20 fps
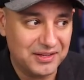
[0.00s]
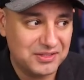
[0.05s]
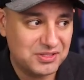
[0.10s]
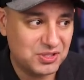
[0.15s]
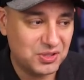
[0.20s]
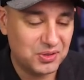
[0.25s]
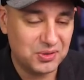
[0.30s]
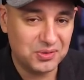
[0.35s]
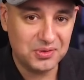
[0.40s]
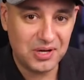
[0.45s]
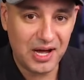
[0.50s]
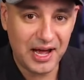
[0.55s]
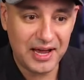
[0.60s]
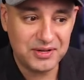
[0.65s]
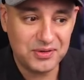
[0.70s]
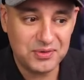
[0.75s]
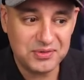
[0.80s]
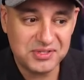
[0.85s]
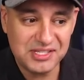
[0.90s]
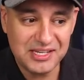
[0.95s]
So I
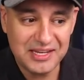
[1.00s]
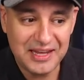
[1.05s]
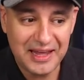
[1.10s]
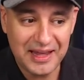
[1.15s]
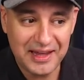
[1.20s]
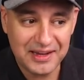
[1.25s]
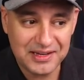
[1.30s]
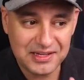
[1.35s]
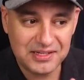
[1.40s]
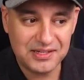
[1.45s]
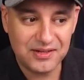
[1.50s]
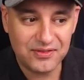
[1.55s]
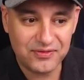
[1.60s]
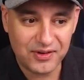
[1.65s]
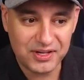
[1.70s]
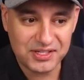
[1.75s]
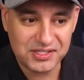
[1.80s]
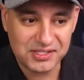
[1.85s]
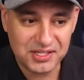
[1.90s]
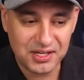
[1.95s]
don't see any
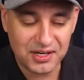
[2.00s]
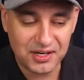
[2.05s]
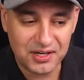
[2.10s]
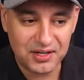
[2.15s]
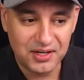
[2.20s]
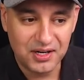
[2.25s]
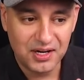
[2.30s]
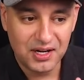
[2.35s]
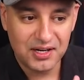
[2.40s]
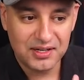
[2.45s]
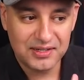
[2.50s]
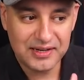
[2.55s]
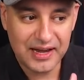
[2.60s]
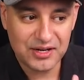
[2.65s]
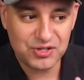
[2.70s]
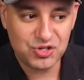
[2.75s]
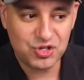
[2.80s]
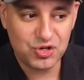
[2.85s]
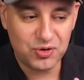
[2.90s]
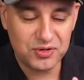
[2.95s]
difference here
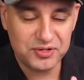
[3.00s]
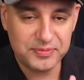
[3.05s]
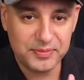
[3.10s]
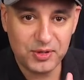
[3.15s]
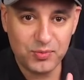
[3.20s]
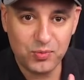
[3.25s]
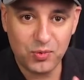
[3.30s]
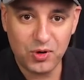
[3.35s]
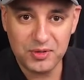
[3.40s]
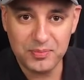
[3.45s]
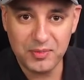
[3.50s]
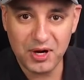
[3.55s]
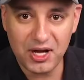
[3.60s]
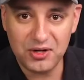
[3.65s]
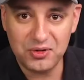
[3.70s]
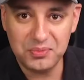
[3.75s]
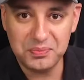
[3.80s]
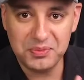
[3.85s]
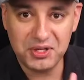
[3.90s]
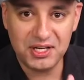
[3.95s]
that shows me one
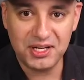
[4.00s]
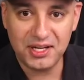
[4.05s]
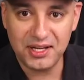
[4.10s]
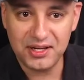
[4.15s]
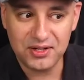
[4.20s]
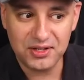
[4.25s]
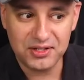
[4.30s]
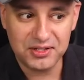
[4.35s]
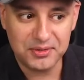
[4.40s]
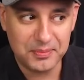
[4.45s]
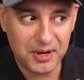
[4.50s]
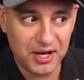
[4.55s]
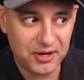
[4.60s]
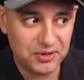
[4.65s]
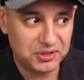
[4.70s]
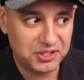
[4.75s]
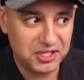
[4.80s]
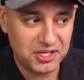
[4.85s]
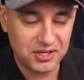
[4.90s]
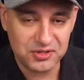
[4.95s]
model beating another
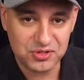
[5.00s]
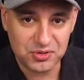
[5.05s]
model here.